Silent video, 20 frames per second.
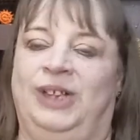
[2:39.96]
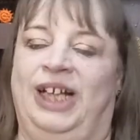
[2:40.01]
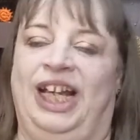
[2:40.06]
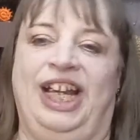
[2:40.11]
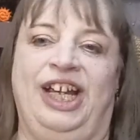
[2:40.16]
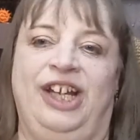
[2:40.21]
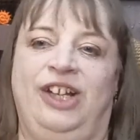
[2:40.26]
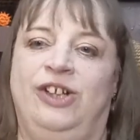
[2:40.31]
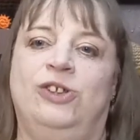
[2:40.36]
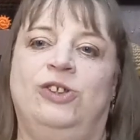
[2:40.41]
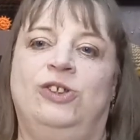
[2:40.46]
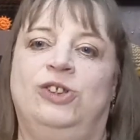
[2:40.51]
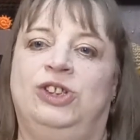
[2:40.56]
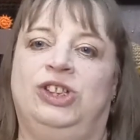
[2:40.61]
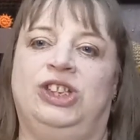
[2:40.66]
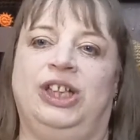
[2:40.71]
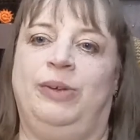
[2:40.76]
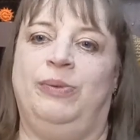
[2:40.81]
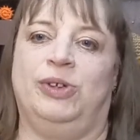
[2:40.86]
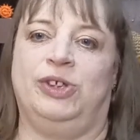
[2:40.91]
he
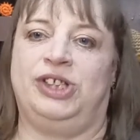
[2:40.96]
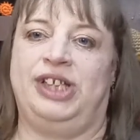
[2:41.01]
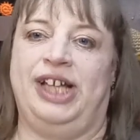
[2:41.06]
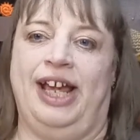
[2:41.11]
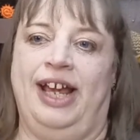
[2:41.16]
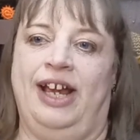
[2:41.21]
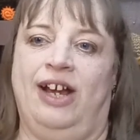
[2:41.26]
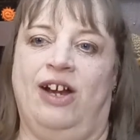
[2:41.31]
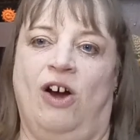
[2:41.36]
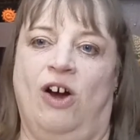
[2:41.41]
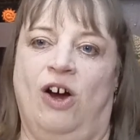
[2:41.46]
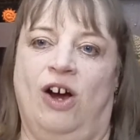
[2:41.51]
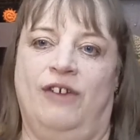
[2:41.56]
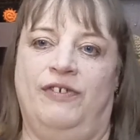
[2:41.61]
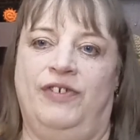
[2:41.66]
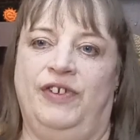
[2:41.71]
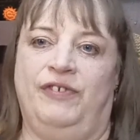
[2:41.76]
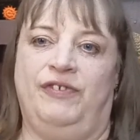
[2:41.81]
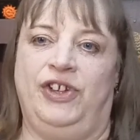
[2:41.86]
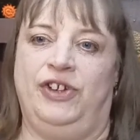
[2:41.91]
usually will take
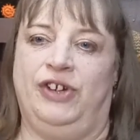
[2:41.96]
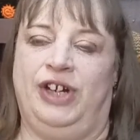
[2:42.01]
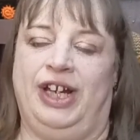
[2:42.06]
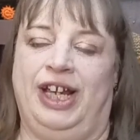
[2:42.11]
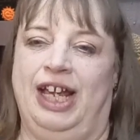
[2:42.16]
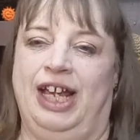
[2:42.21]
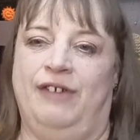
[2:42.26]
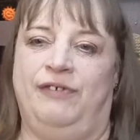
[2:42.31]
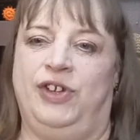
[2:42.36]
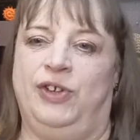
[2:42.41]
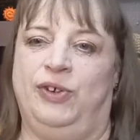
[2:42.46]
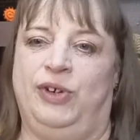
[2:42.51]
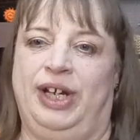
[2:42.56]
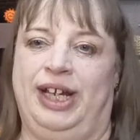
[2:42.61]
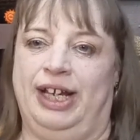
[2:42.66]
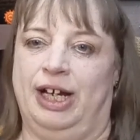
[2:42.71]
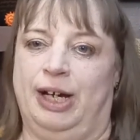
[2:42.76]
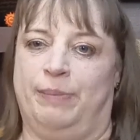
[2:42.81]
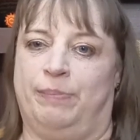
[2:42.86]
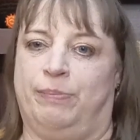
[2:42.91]
off if you
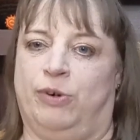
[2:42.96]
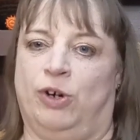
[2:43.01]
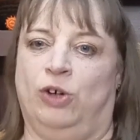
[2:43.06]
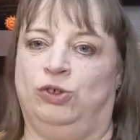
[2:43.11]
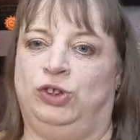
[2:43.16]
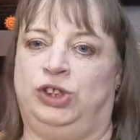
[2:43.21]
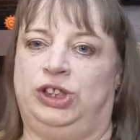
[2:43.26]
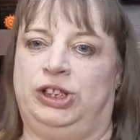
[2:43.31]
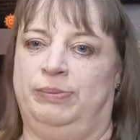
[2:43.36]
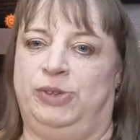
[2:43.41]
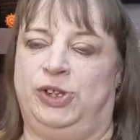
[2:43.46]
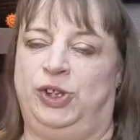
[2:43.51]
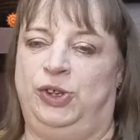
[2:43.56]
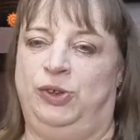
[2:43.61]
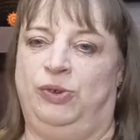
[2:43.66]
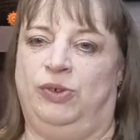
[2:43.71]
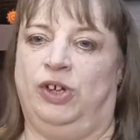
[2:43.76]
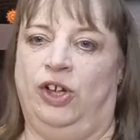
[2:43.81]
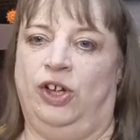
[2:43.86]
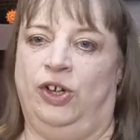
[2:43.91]
approach him
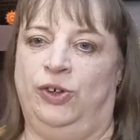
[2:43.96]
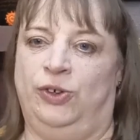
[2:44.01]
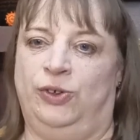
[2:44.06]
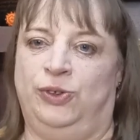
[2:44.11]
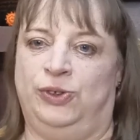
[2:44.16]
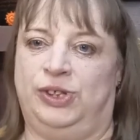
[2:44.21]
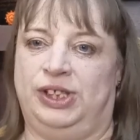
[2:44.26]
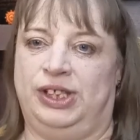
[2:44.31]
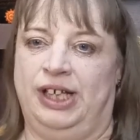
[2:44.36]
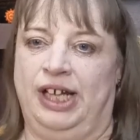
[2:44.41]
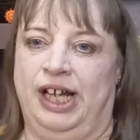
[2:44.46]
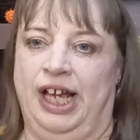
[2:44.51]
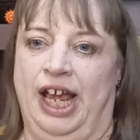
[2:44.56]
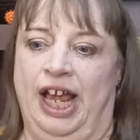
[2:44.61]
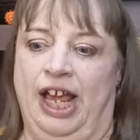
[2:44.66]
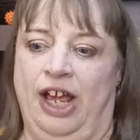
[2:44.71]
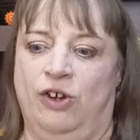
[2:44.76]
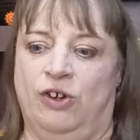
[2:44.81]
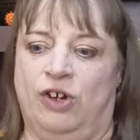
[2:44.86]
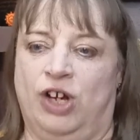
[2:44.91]
too close.
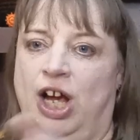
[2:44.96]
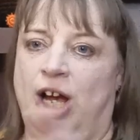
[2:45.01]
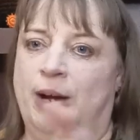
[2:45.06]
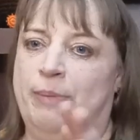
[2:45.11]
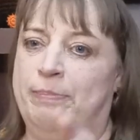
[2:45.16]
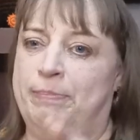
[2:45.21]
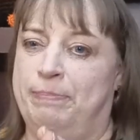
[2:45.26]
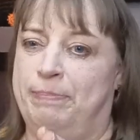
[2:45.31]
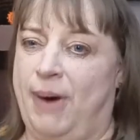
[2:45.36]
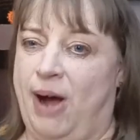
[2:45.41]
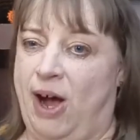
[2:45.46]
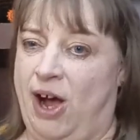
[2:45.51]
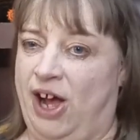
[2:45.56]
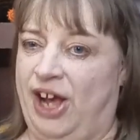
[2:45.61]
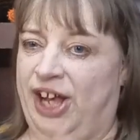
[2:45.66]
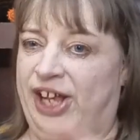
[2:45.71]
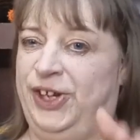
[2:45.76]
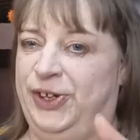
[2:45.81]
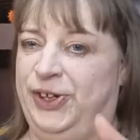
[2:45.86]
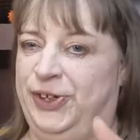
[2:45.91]
He'll come
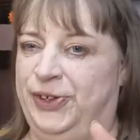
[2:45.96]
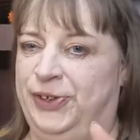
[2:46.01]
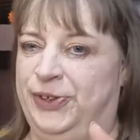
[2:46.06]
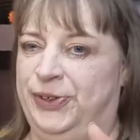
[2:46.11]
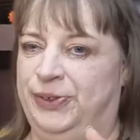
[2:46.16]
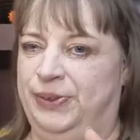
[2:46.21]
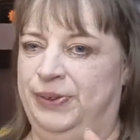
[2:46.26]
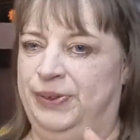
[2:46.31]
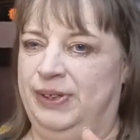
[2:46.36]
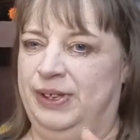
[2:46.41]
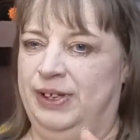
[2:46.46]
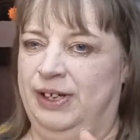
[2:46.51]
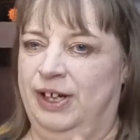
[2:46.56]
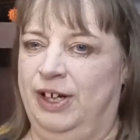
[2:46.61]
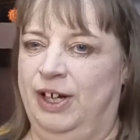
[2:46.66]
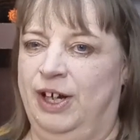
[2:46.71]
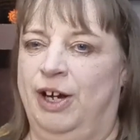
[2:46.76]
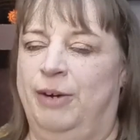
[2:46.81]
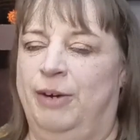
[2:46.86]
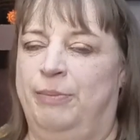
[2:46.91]
by you,
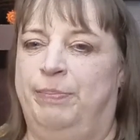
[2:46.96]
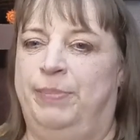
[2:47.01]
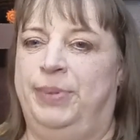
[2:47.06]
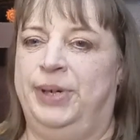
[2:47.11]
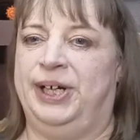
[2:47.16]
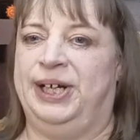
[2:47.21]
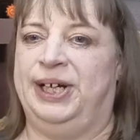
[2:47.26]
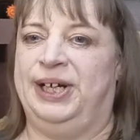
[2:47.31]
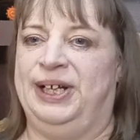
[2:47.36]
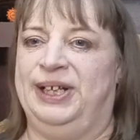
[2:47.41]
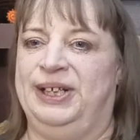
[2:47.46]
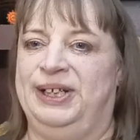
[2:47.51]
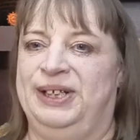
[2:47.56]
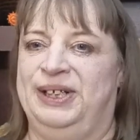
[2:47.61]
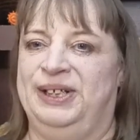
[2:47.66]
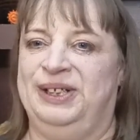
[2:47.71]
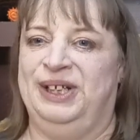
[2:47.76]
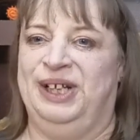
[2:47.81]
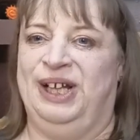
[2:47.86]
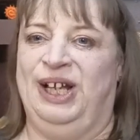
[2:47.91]
but
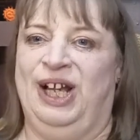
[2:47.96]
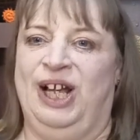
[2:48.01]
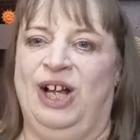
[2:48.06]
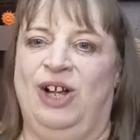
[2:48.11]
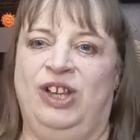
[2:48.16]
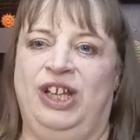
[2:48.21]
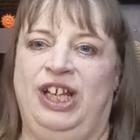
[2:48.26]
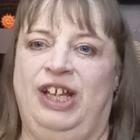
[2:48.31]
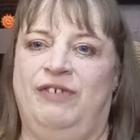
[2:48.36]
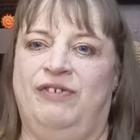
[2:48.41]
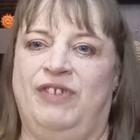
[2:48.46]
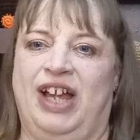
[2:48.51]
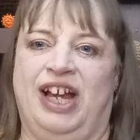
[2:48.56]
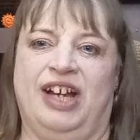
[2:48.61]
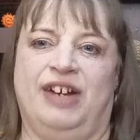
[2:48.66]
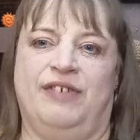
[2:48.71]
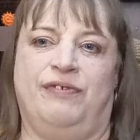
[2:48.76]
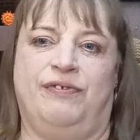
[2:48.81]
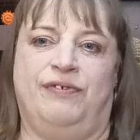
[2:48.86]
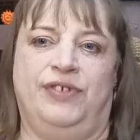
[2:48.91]
he'll leave
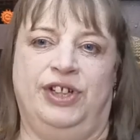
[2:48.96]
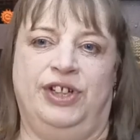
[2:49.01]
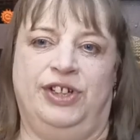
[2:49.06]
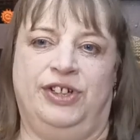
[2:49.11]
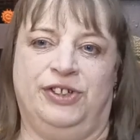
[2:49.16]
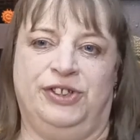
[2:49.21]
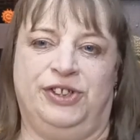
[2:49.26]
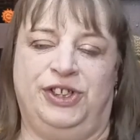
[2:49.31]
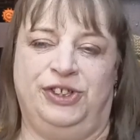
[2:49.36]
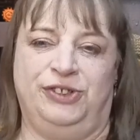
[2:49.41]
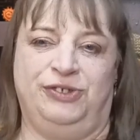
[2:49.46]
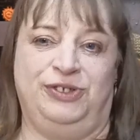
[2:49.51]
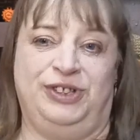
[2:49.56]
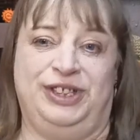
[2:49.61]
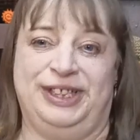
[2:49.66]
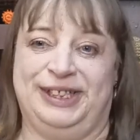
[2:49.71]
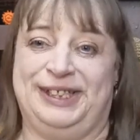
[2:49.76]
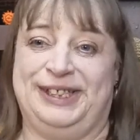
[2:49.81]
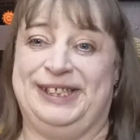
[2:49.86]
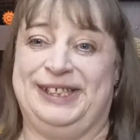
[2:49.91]
like a foot or two
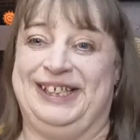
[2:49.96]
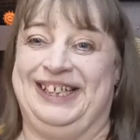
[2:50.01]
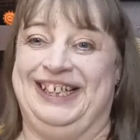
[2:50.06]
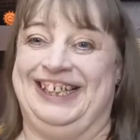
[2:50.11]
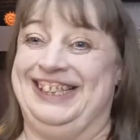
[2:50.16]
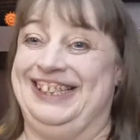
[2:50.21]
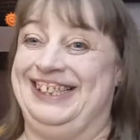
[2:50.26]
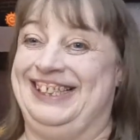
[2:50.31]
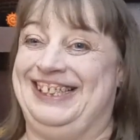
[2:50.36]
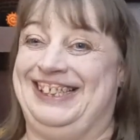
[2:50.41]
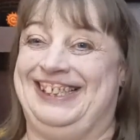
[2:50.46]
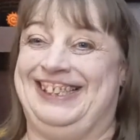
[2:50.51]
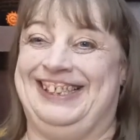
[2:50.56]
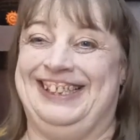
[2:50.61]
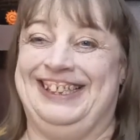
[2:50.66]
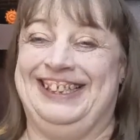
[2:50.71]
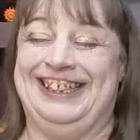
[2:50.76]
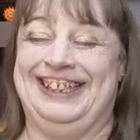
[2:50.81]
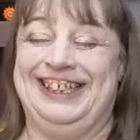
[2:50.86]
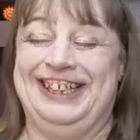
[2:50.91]

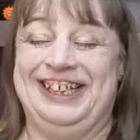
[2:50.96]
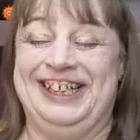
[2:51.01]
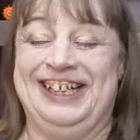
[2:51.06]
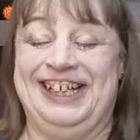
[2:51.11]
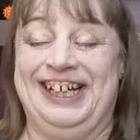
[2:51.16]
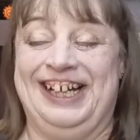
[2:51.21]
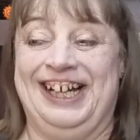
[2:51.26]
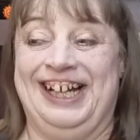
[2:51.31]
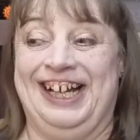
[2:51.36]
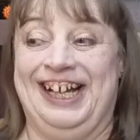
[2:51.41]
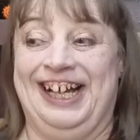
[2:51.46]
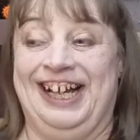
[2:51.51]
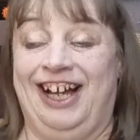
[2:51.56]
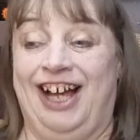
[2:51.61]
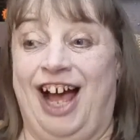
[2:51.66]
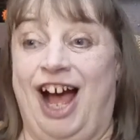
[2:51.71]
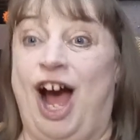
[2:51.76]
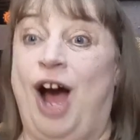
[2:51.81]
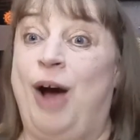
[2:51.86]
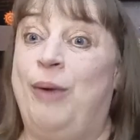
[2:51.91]
distance.
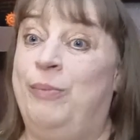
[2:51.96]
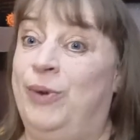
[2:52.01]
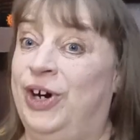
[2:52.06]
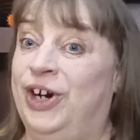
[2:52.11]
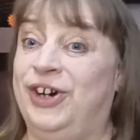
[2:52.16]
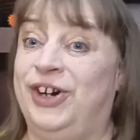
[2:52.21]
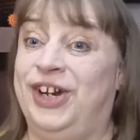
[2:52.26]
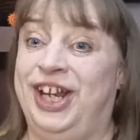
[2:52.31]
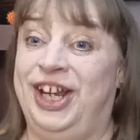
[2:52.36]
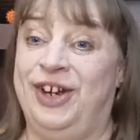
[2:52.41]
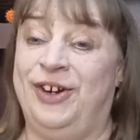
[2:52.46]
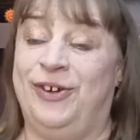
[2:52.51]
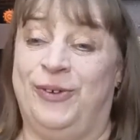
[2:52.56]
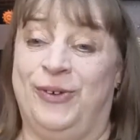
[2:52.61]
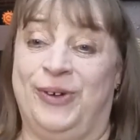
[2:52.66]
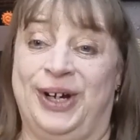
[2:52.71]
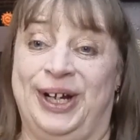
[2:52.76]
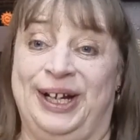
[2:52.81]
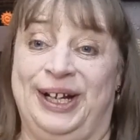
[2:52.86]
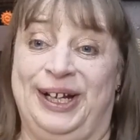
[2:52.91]
I'm working
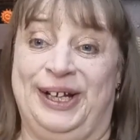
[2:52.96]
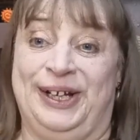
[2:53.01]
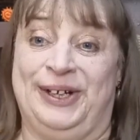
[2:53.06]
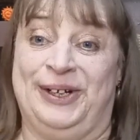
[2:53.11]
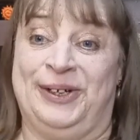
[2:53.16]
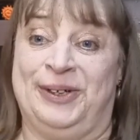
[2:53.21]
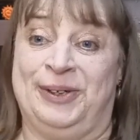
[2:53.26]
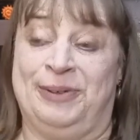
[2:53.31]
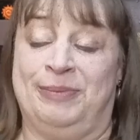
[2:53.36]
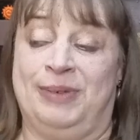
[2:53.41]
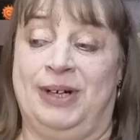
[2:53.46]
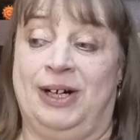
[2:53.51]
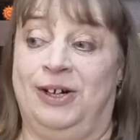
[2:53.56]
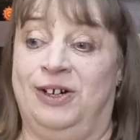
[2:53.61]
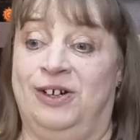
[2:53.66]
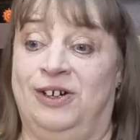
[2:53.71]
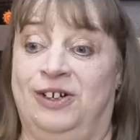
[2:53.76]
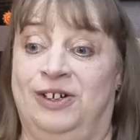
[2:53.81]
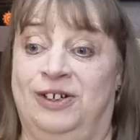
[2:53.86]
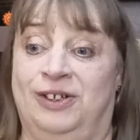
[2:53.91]
on
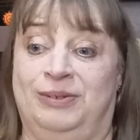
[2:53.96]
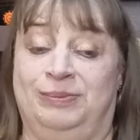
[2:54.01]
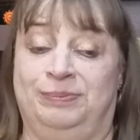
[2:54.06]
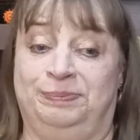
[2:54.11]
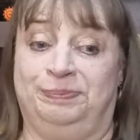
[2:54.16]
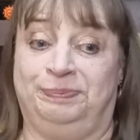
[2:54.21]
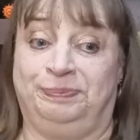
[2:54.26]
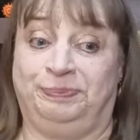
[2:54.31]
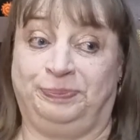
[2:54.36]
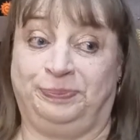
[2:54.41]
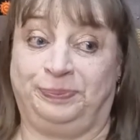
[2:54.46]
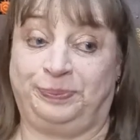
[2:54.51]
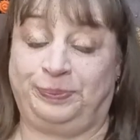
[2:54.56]
him.